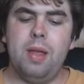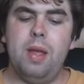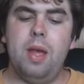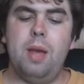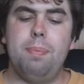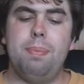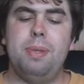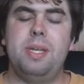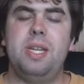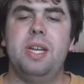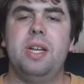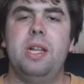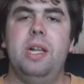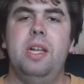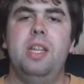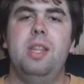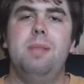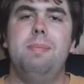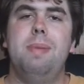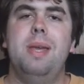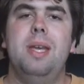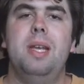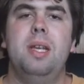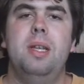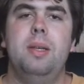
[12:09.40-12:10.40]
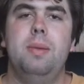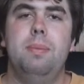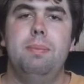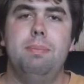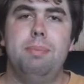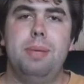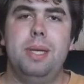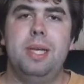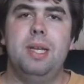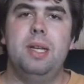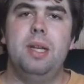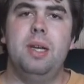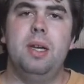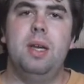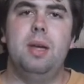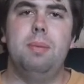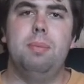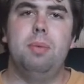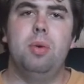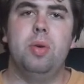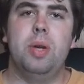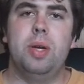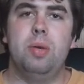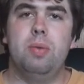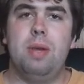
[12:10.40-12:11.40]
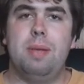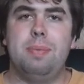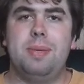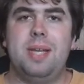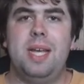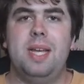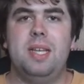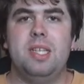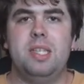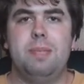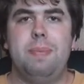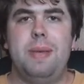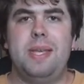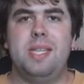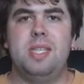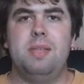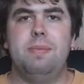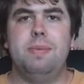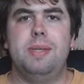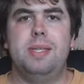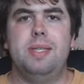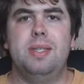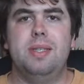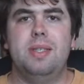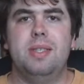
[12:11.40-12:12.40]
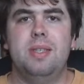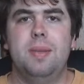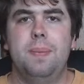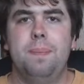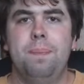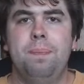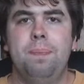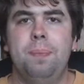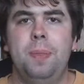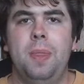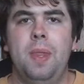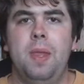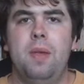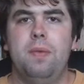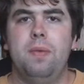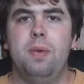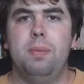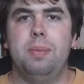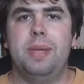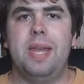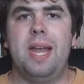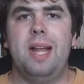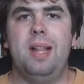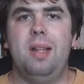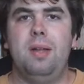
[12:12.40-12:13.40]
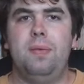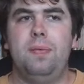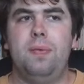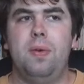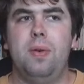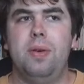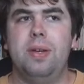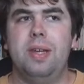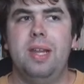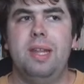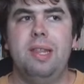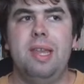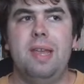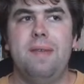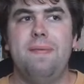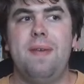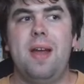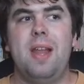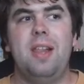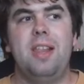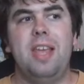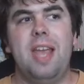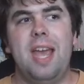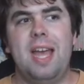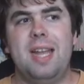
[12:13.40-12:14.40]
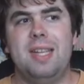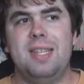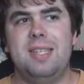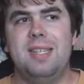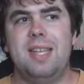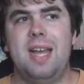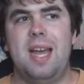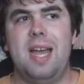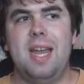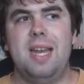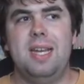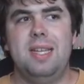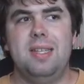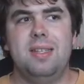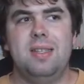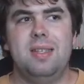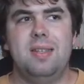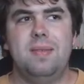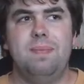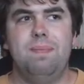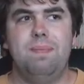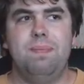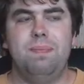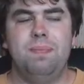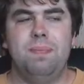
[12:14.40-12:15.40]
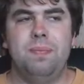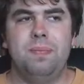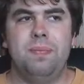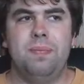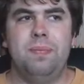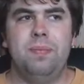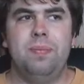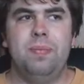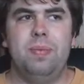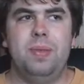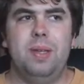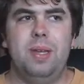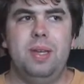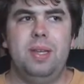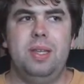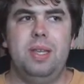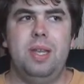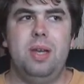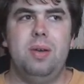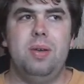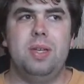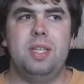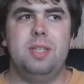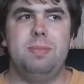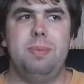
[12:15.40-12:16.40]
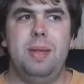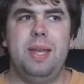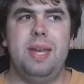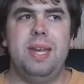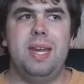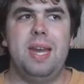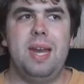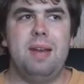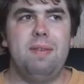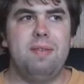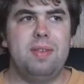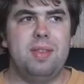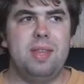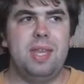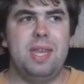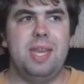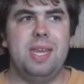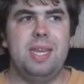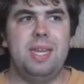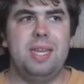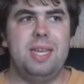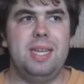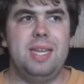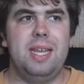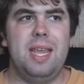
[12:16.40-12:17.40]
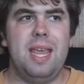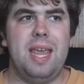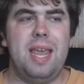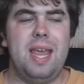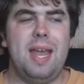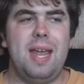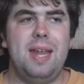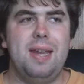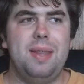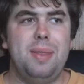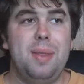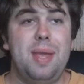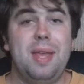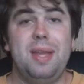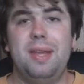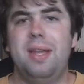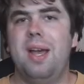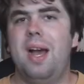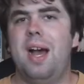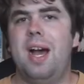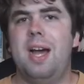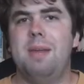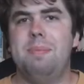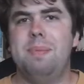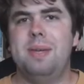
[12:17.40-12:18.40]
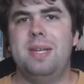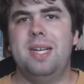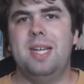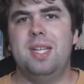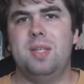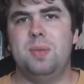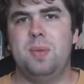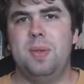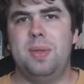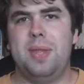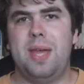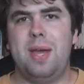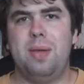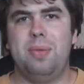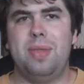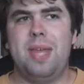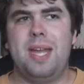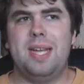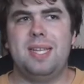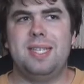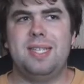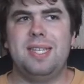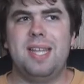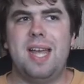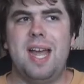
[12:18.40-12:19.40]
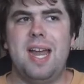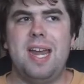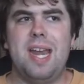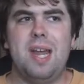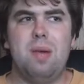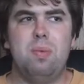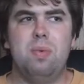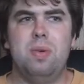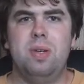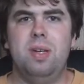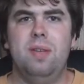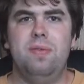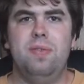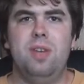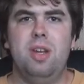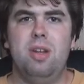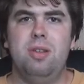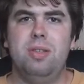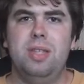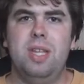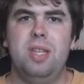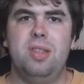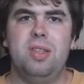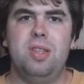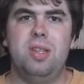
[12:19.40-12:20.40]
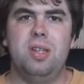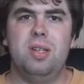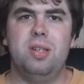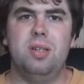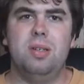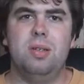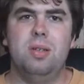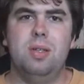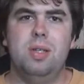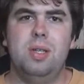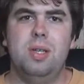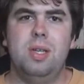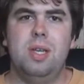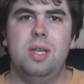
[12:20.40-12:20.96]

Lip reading: Particularly the big marine reptile specimens from California. They finally had signs, you know, explaining everything. And thank God, because without that sign I wouldn't have known that their